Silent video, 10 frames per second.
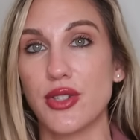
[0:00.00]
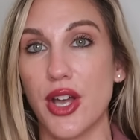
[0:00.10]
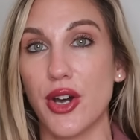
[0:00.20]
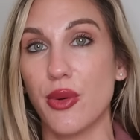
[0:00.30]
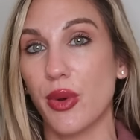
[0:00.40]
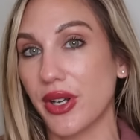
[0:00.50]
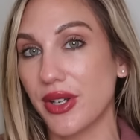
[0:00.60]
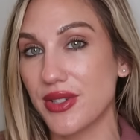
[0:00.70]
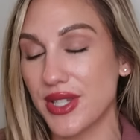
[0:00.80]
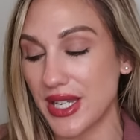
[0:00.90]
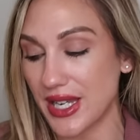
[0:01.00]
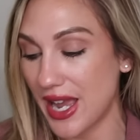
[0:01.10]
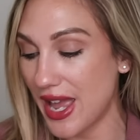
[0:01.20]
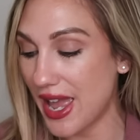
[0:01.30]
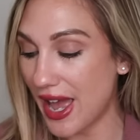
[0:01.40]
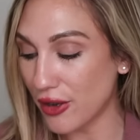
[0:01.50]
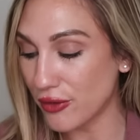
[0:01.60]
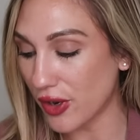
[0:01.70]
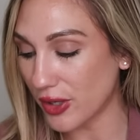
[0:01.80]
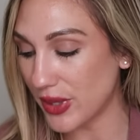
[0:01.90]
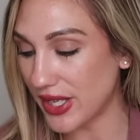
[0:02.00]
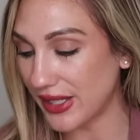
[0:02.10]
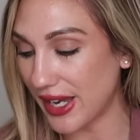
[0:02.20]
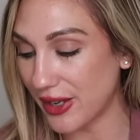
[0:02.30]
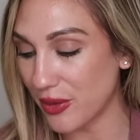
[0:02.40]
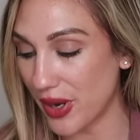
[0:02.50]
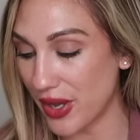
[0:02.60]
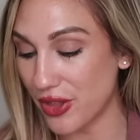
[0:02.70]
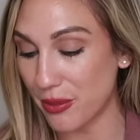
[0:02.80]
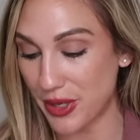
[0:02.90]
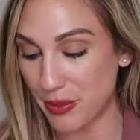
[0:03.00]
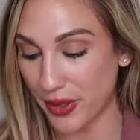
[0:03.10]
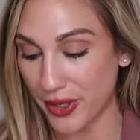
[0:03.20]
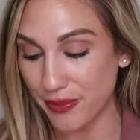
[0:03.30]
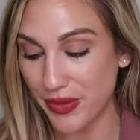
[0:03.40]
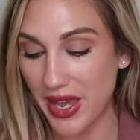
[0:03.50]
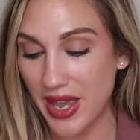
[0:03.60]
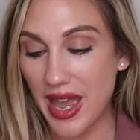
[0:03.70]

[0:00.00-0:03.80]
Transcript: So we're gonna see how far we can get with Beeper.